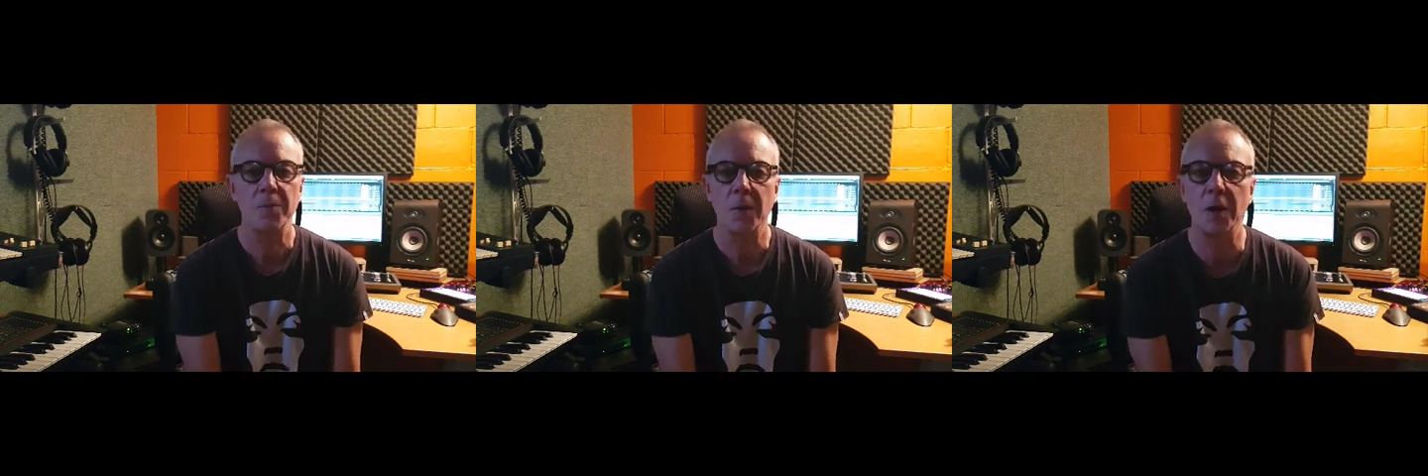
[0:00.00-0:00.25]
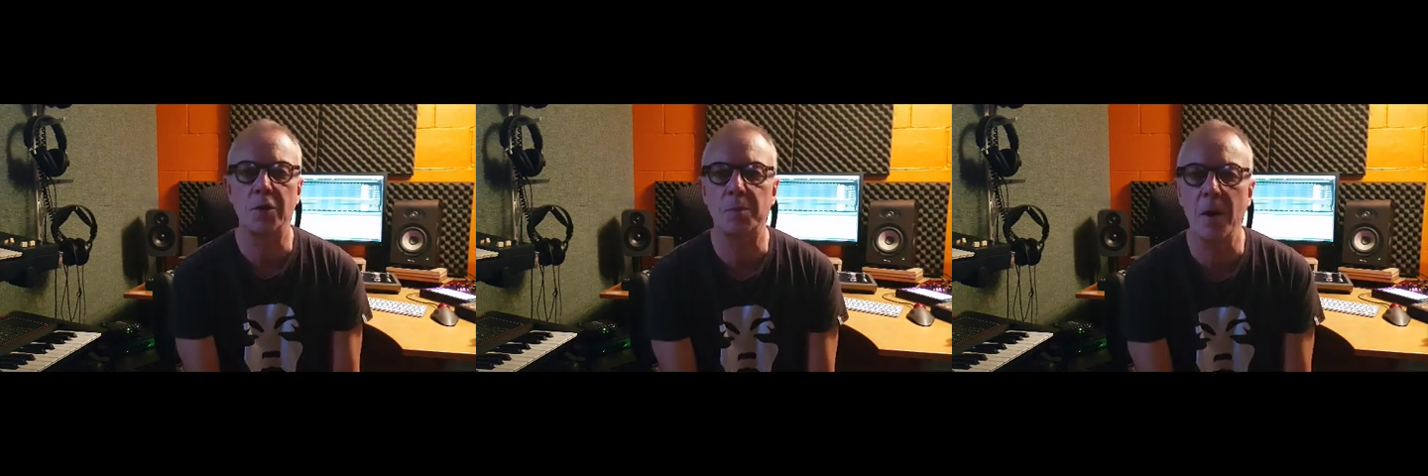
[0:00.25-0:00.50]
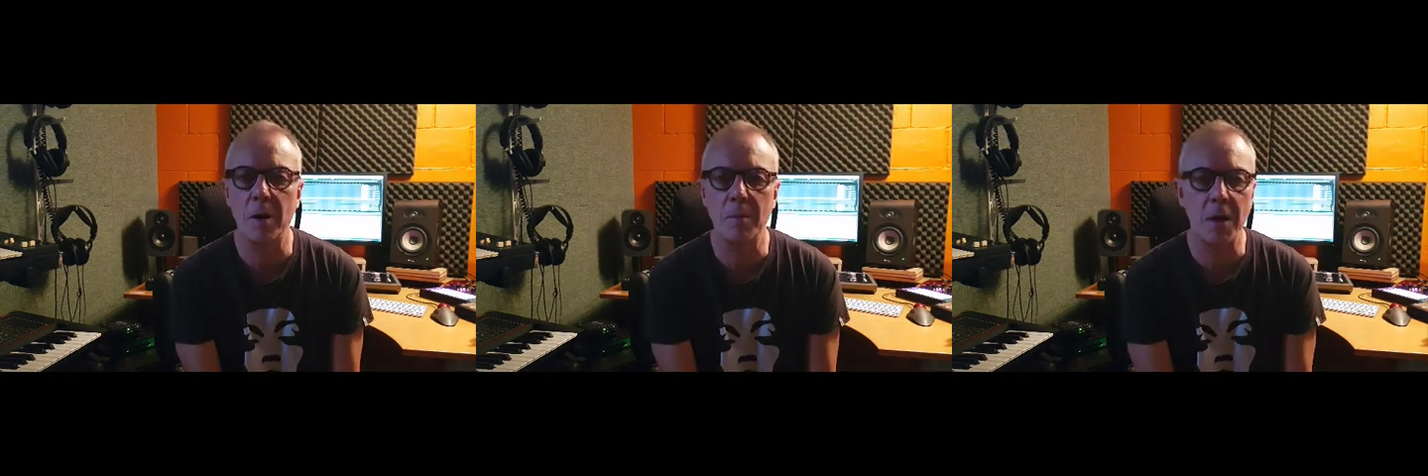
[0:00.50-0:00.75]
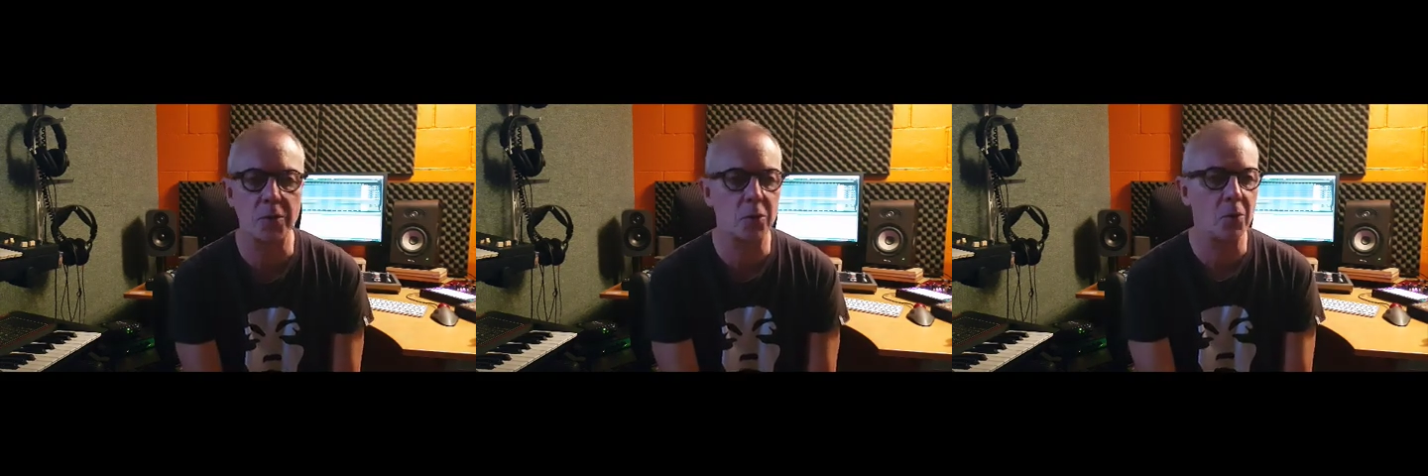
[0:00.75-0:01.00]

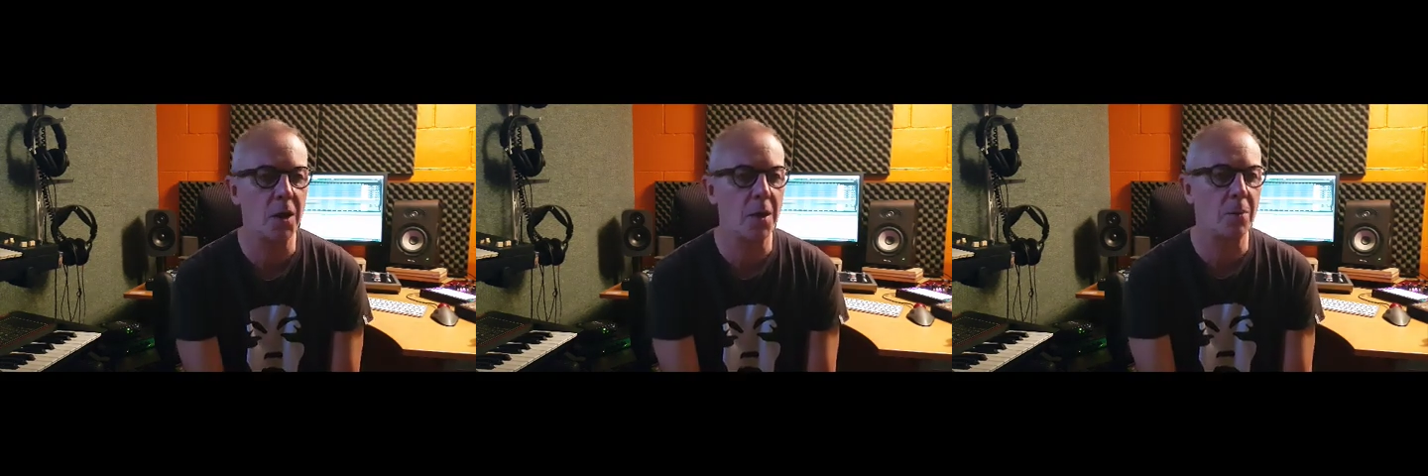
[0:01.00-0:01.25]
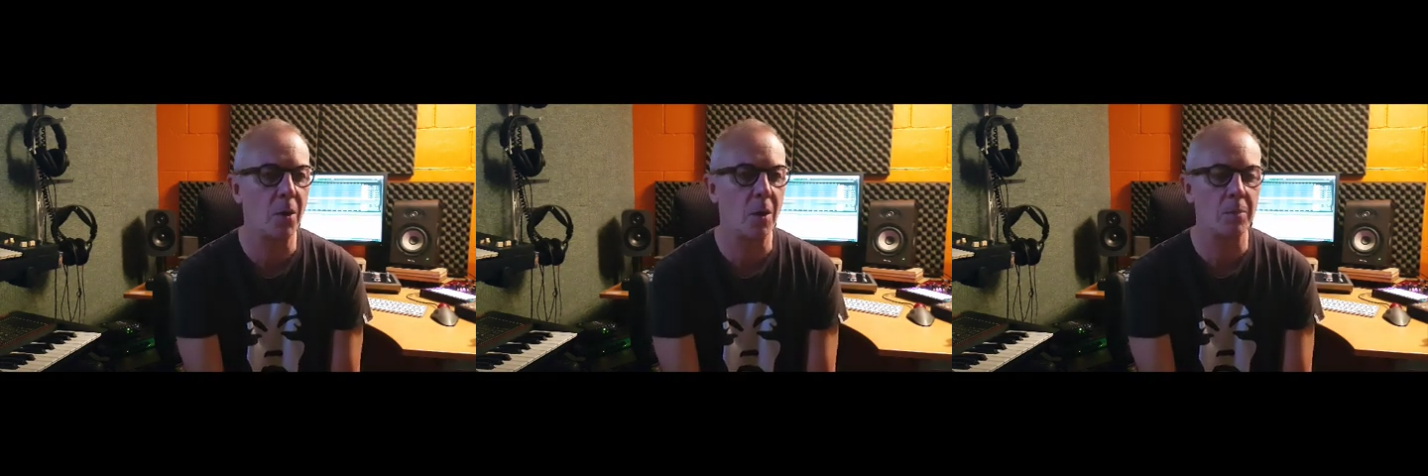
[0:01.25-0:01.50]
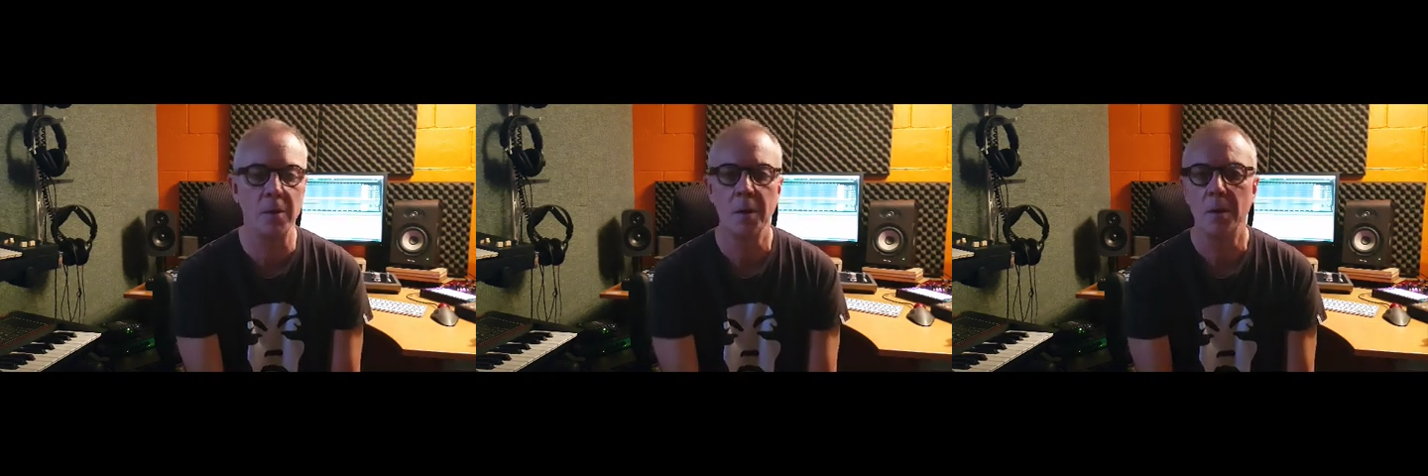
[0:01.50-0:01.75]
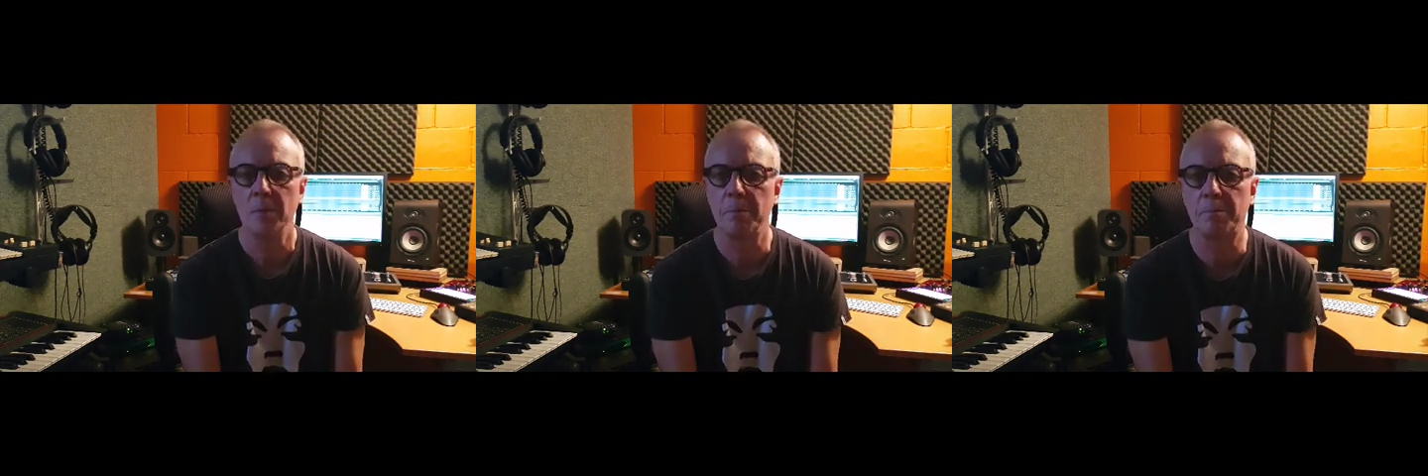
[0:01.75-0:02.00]
experimental hip-hop,
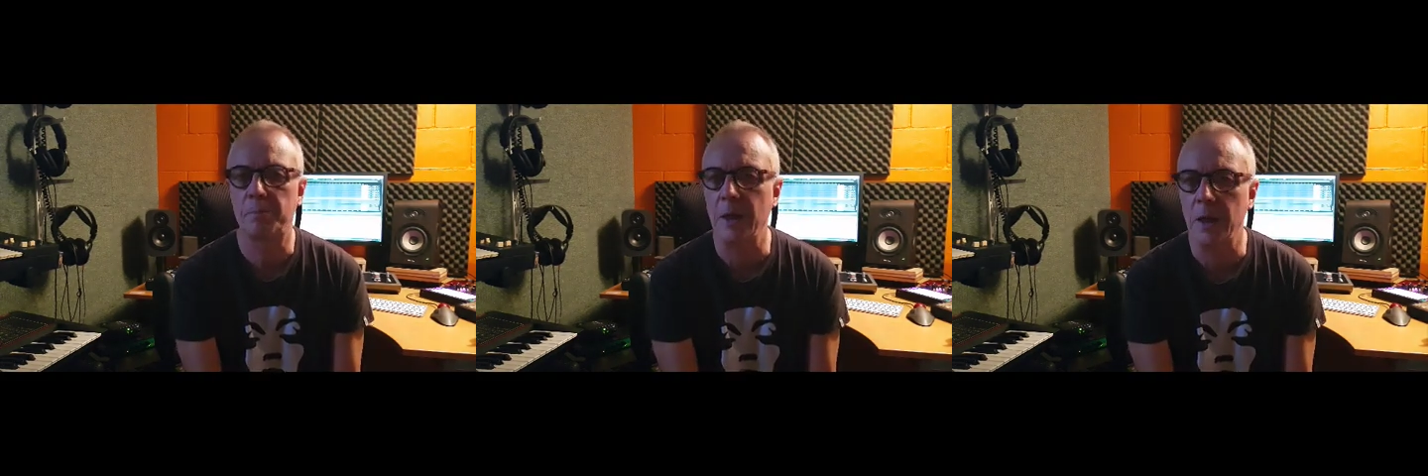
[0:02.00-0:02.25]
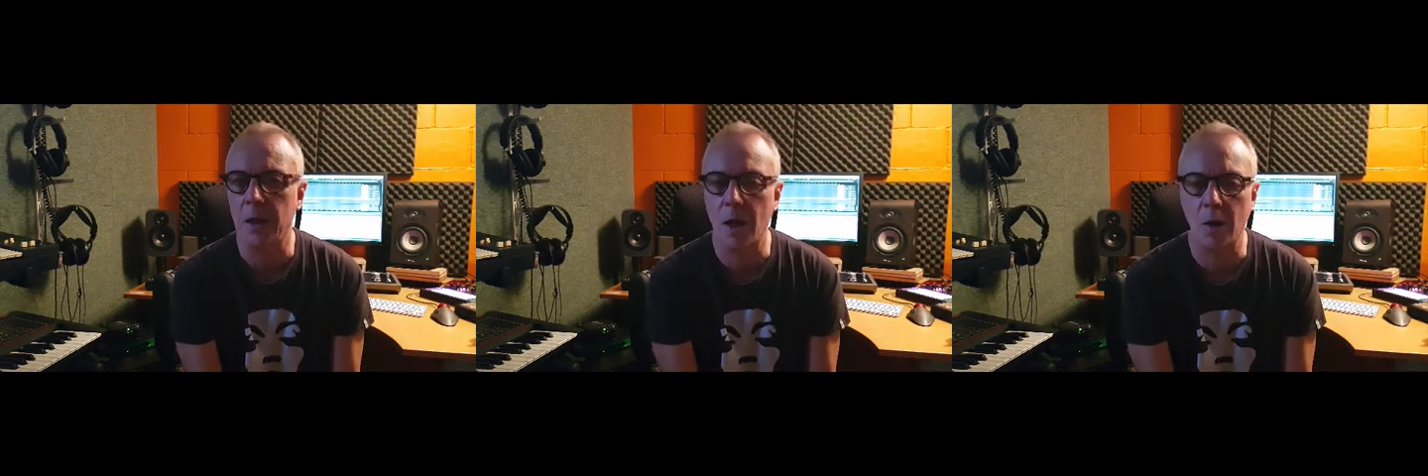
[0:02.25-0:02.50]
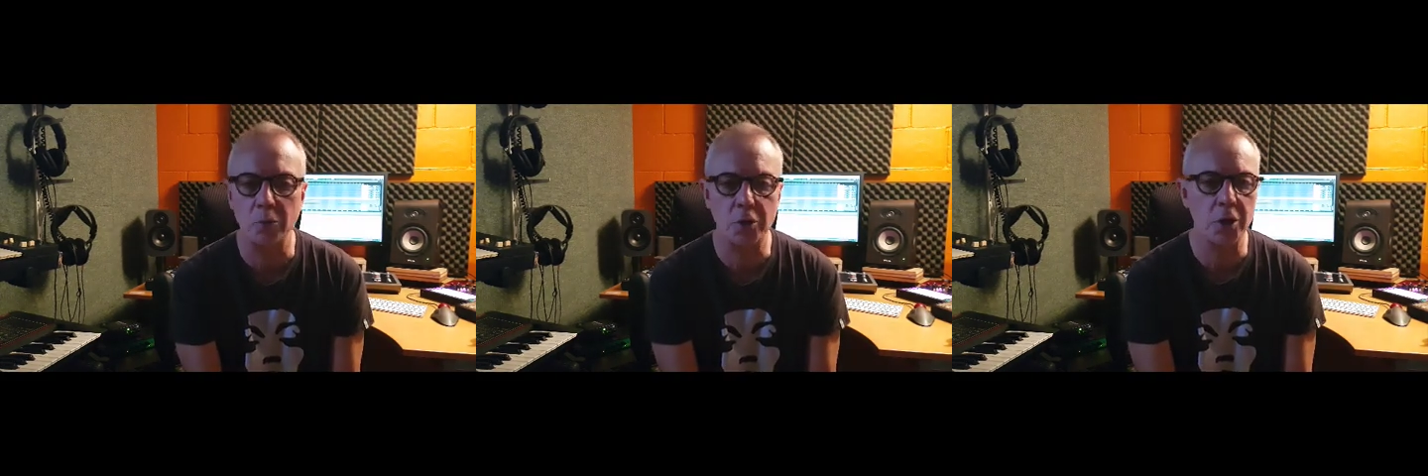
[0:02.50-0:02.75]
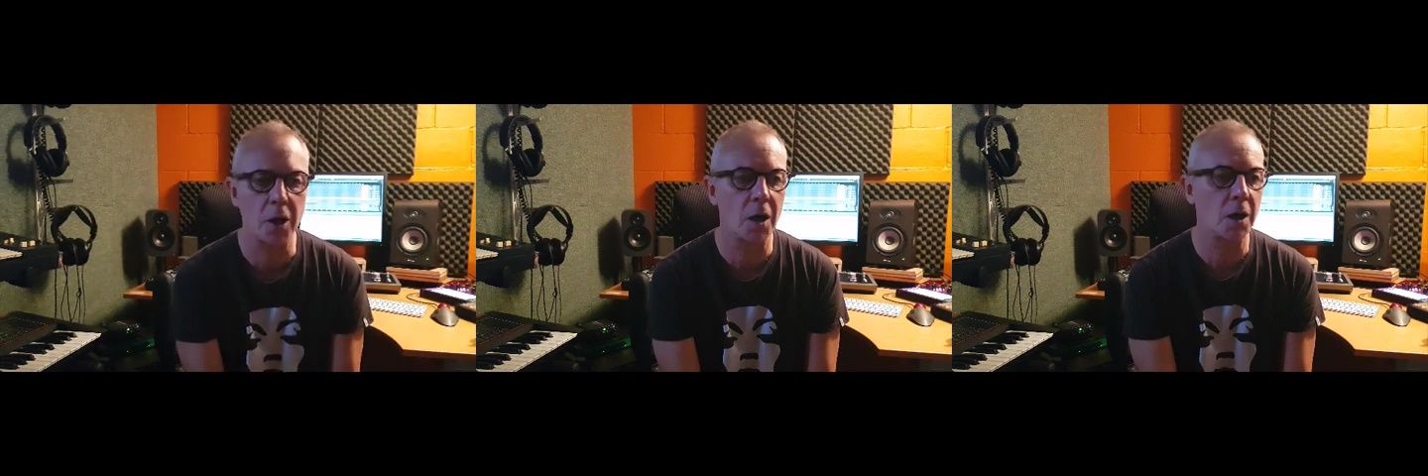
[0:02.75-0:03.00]
beat
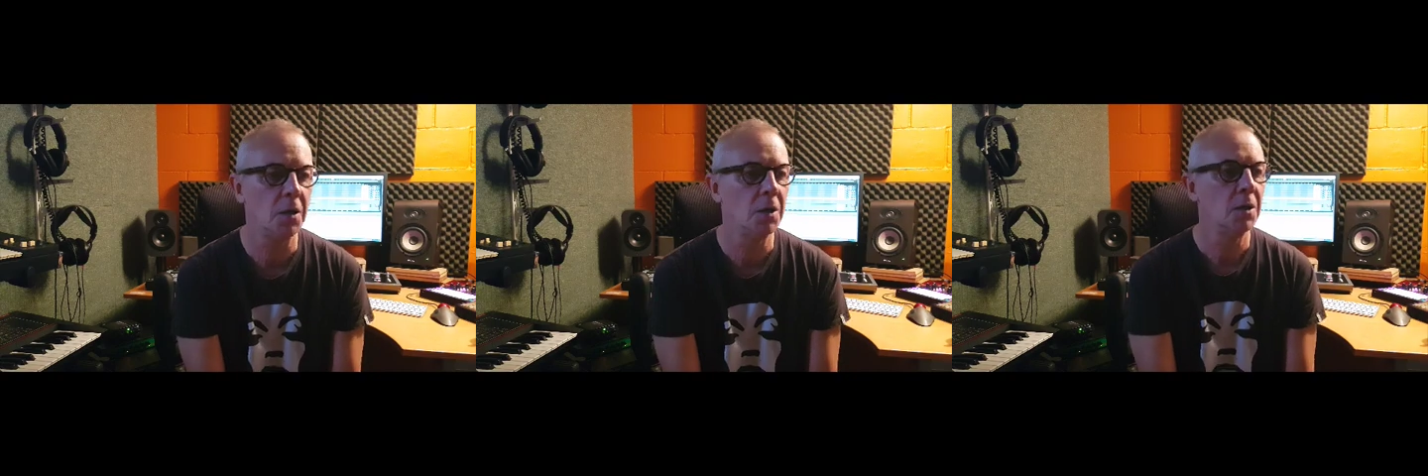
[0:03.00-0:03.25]
culture,